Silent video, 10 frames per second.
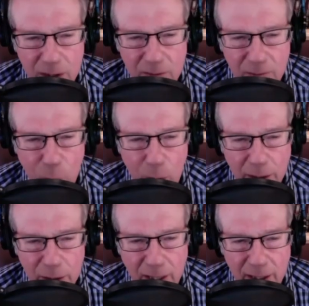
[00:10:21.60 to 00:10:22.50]
morning
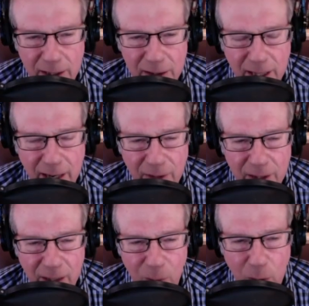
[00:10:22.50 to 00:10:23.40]
sickness and
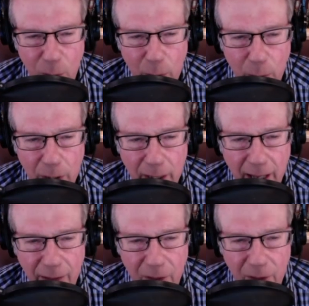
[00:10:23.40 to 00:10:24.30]
everything when we were
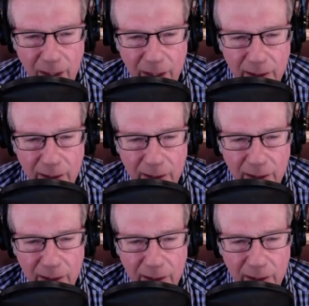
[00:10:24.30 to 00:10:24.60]
together in